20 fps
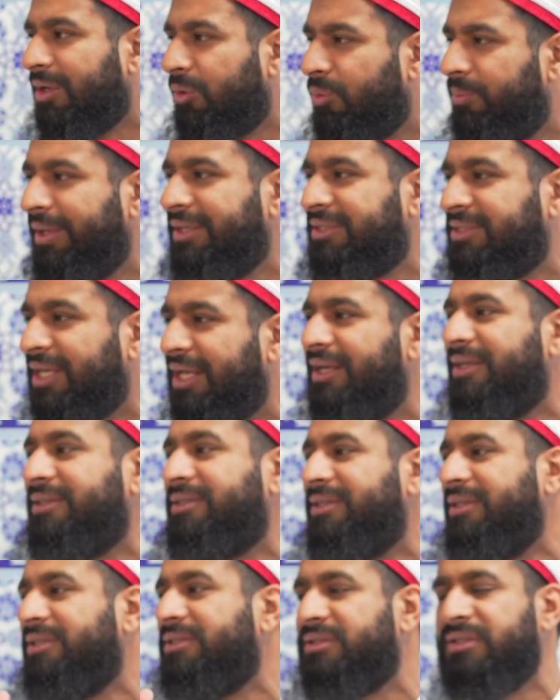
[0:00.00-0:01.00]
Our
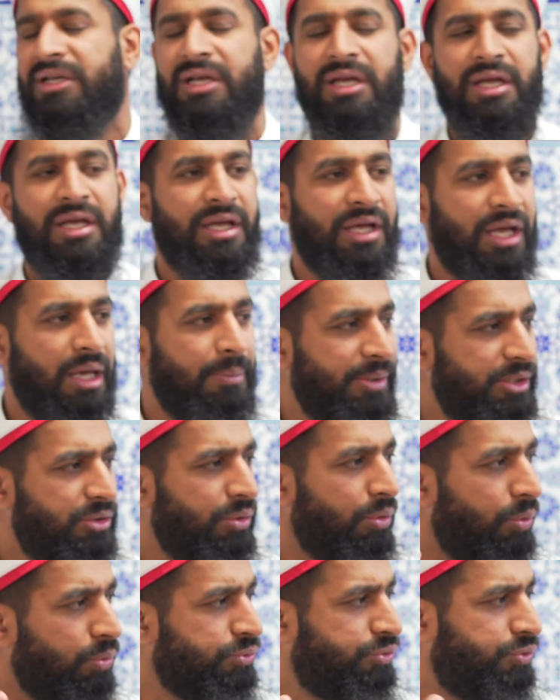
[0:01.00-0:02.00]
mentality is a bit
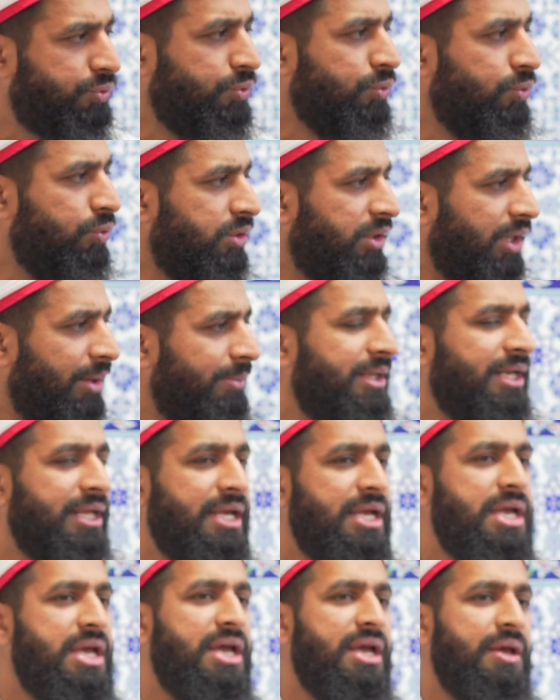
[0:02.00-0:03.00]
old school. I mean,
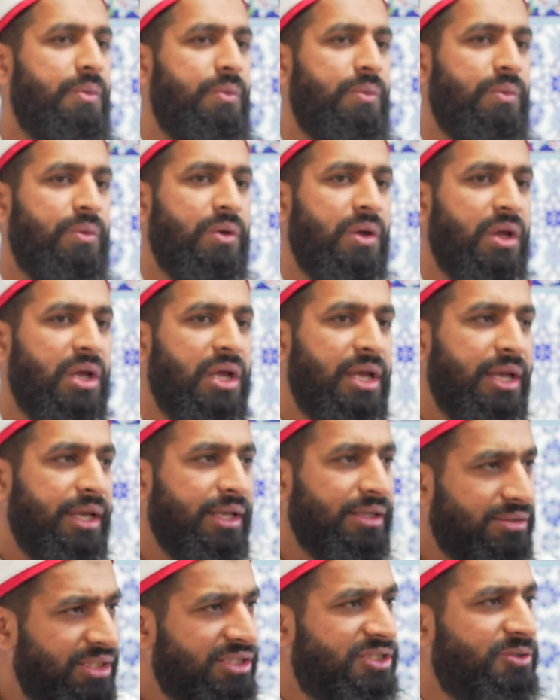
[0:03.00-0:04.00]
here
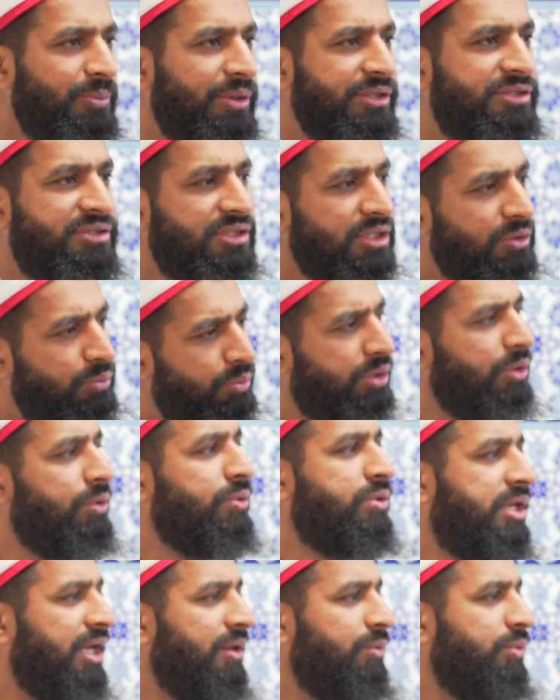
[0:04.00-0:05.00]
in this masjid, we're
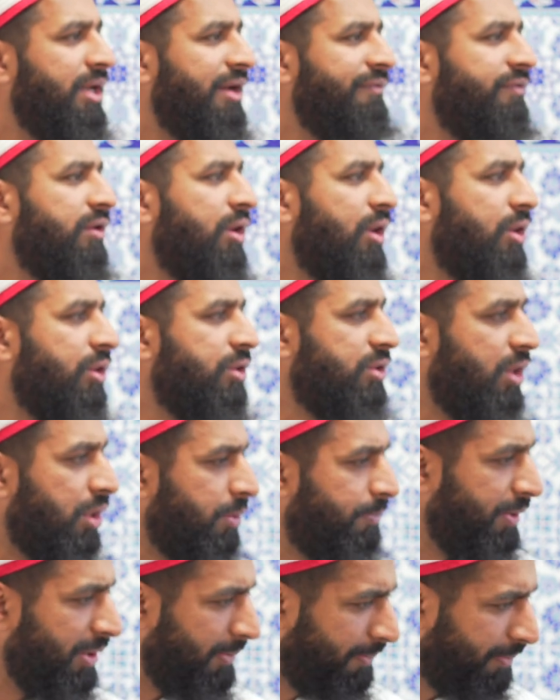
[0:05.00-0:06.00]
okay. We have a lot of
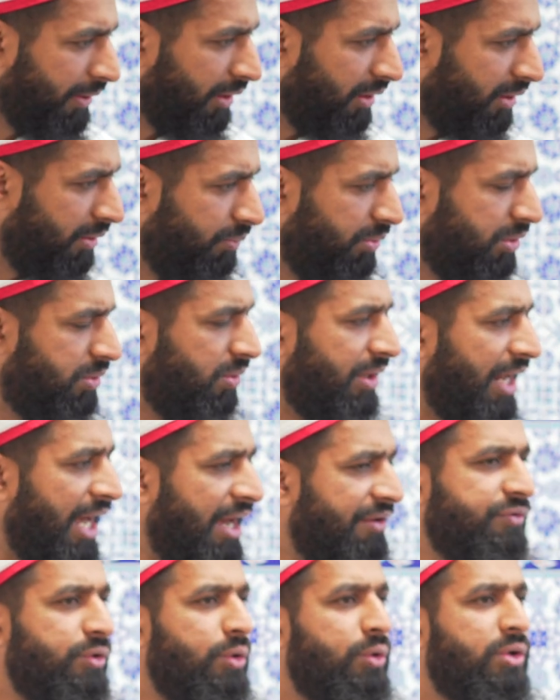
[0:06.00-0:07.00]
young people. We don't
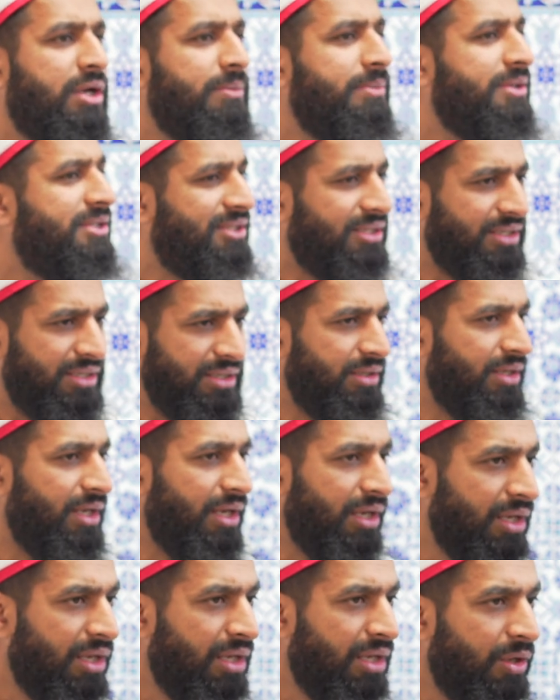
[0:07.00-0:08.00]
have no committee here.
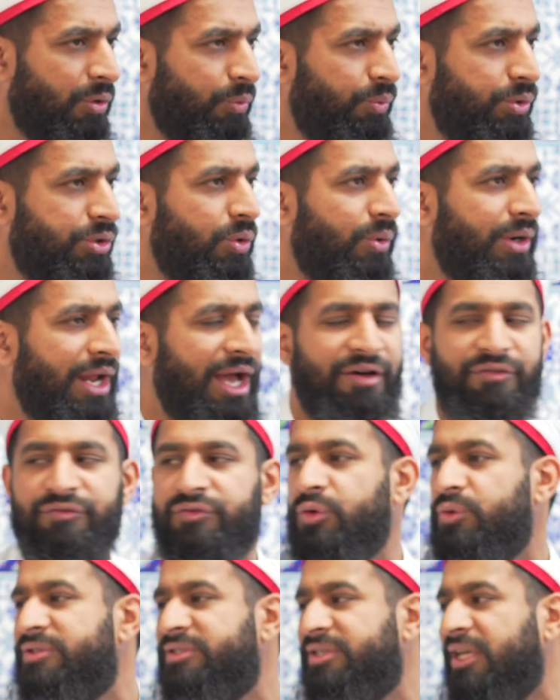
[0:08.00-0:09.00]
We don't have
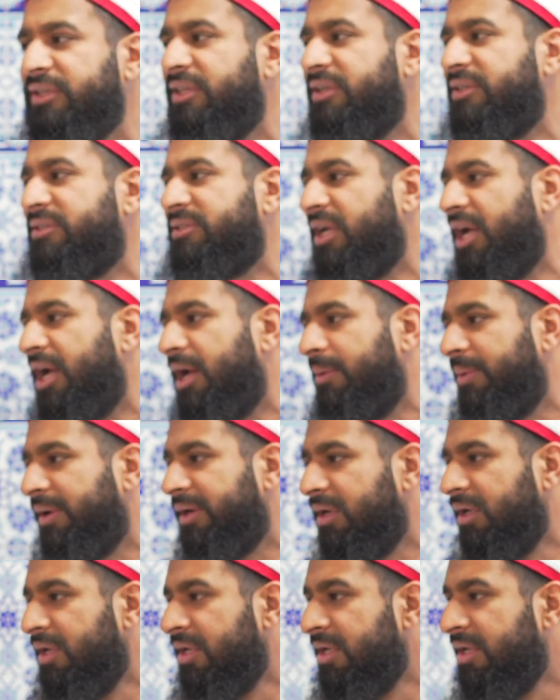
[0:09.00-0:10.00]
no sadr sahab
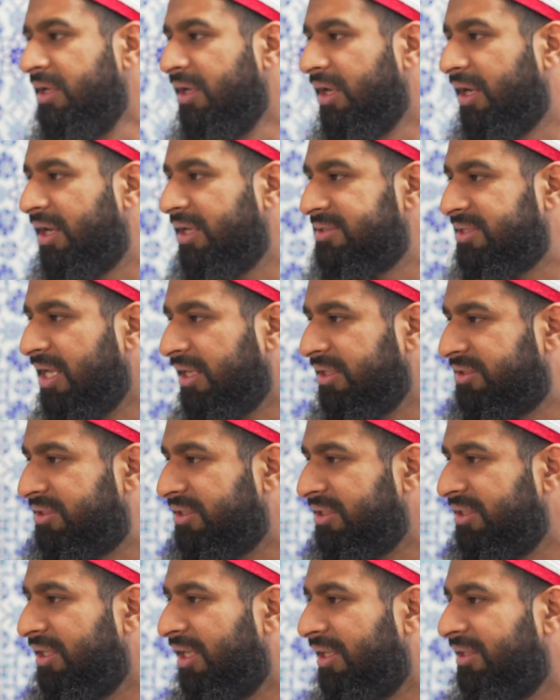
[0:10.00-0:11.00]
and
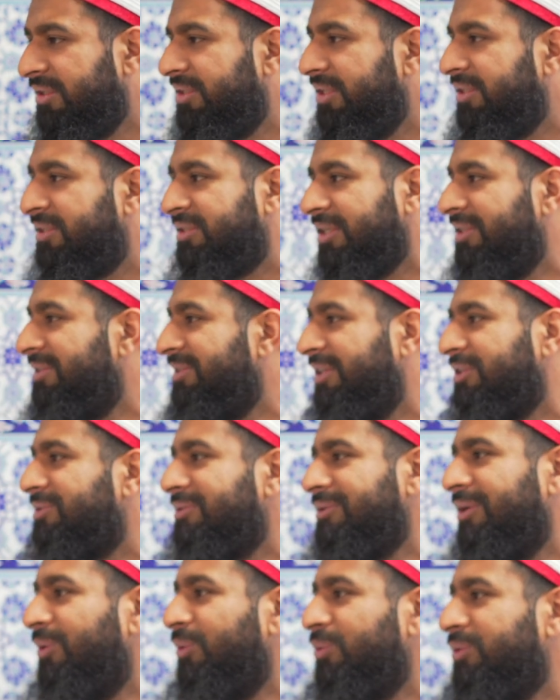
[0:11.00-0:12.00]
khazanchi and this and this.
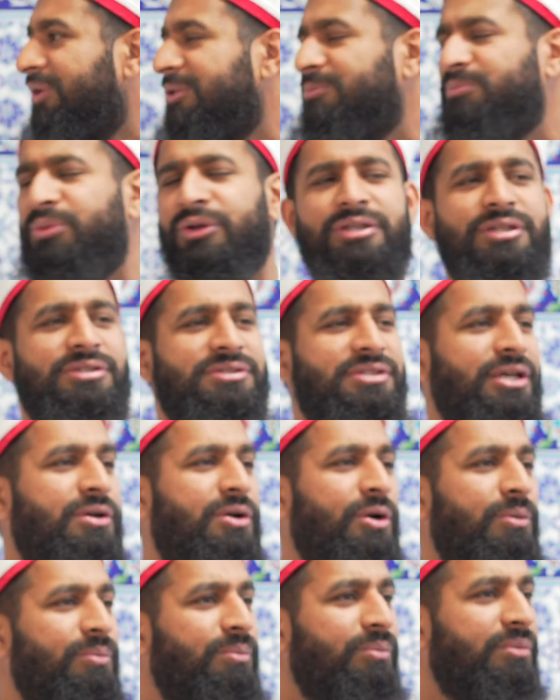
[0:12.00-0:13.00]
No, there's brothers, they
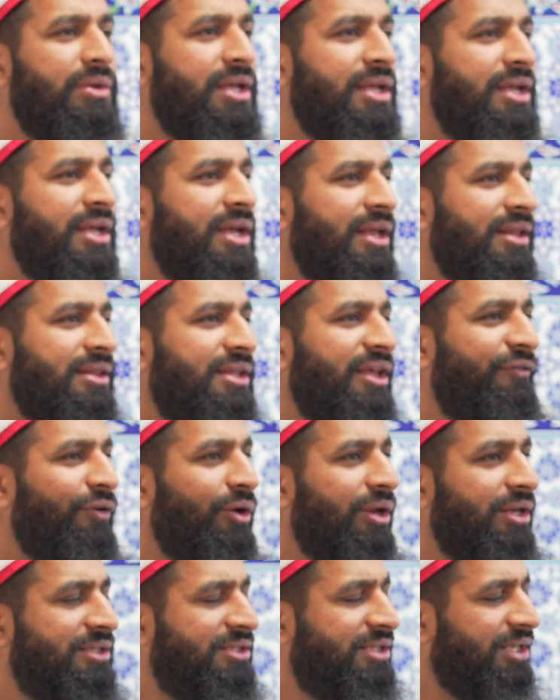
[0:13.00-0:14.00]
come, they
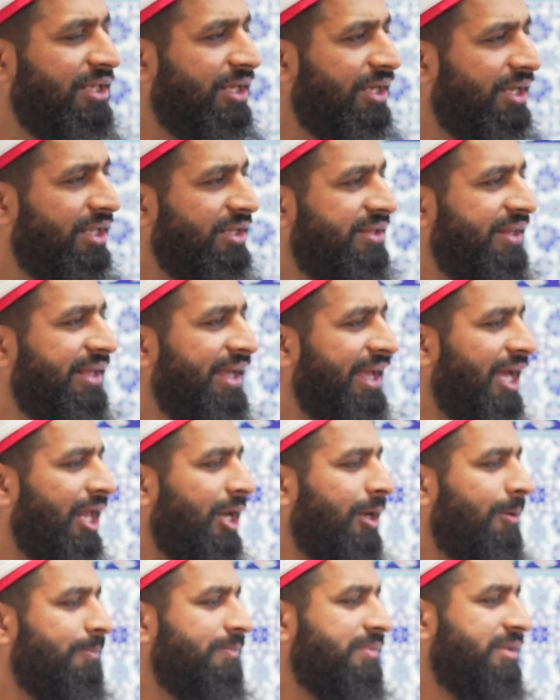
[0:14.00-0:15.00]
volunteer, they
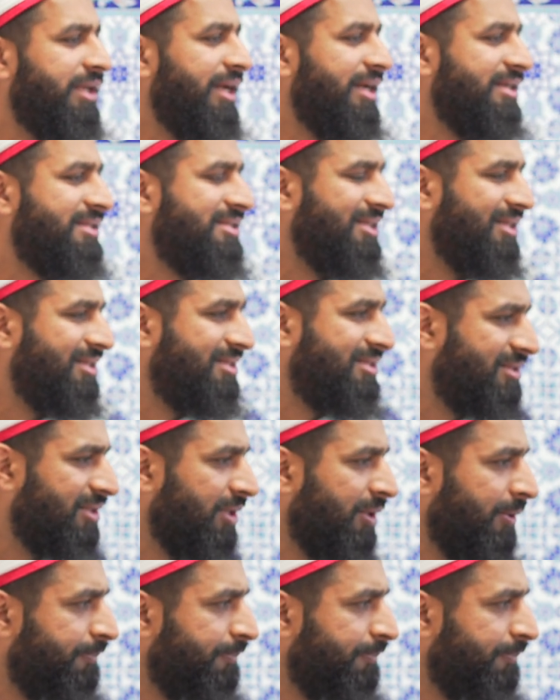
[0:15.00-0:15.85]
help, they assist.